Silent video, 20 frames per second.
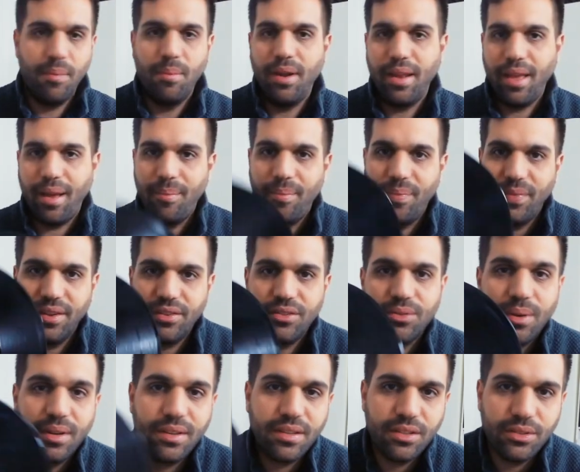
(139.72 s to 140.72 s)
But yeah,
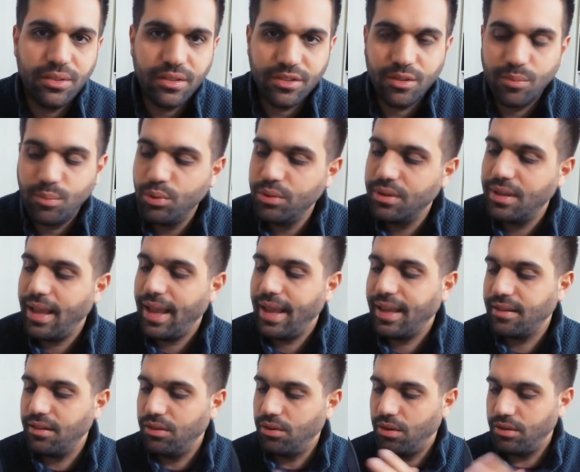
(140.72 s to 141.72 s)
this right here is a
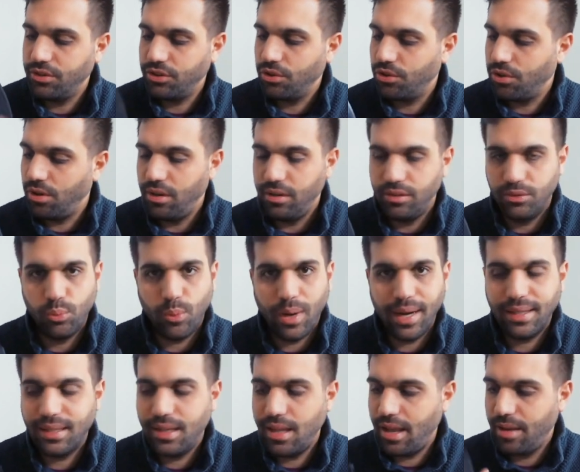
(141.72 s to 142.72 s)
bootleg. They're also called
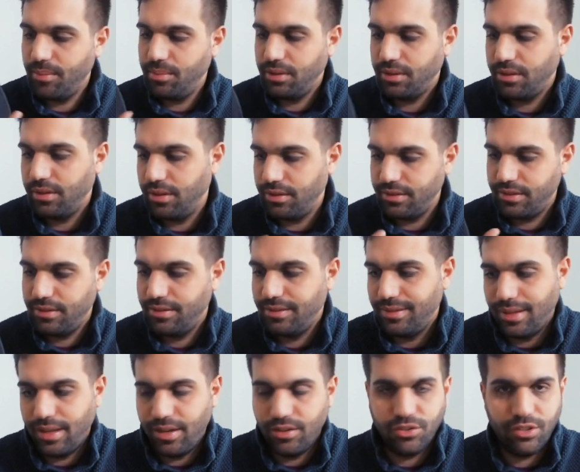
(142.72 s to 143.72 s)
white label because
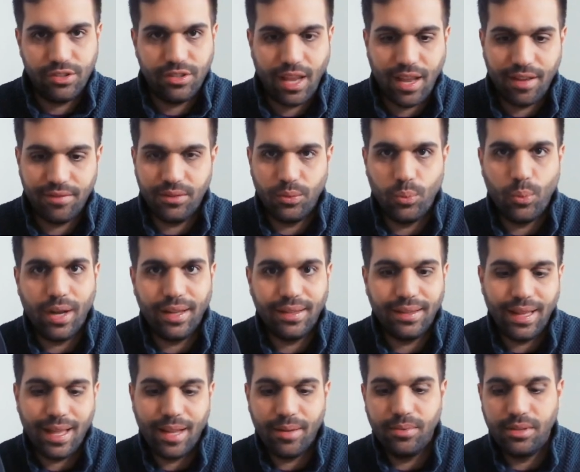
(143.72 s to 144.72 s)
they just have a
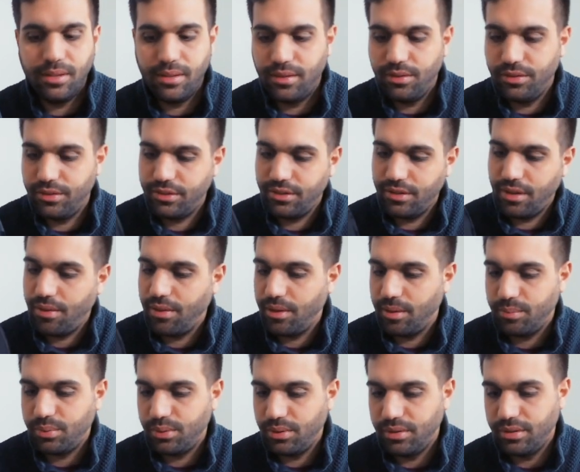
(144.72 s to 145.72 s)
white label. There's
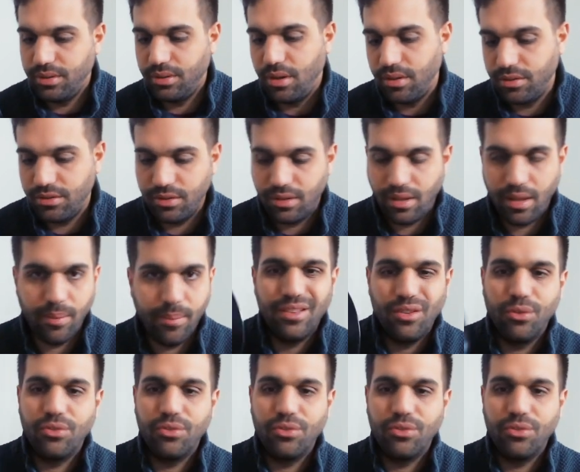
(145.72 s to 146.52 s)
nothing printed onto them.